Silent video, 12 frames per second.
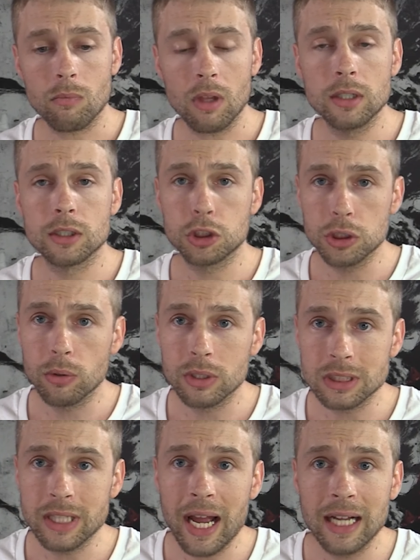to show the
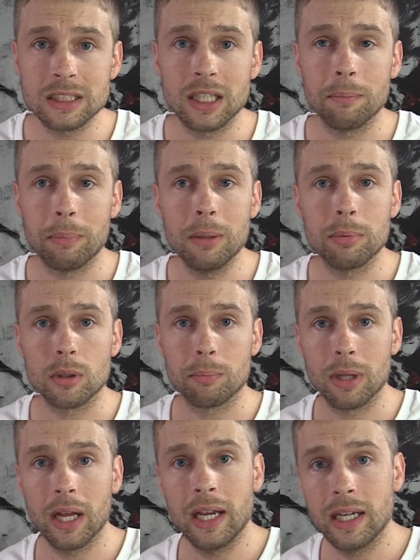stats that people are
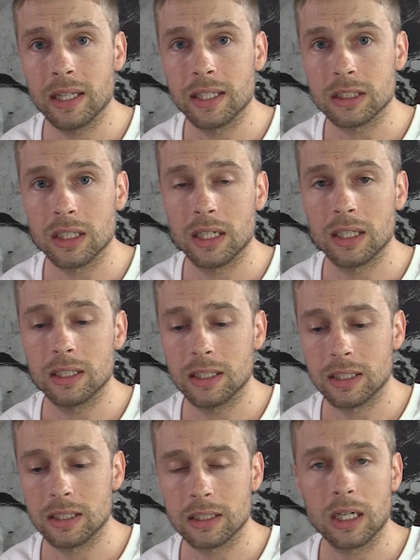playing this
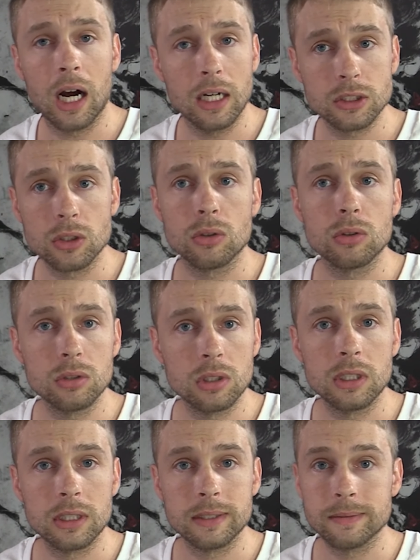console
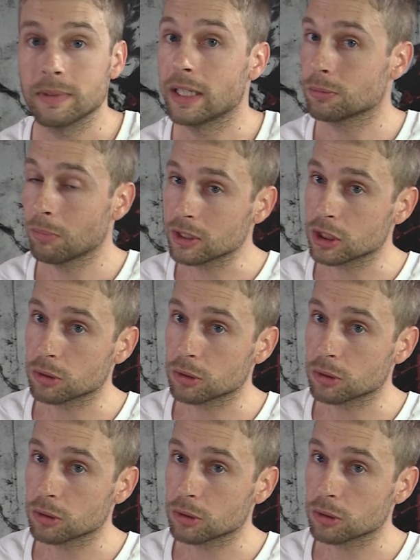as much as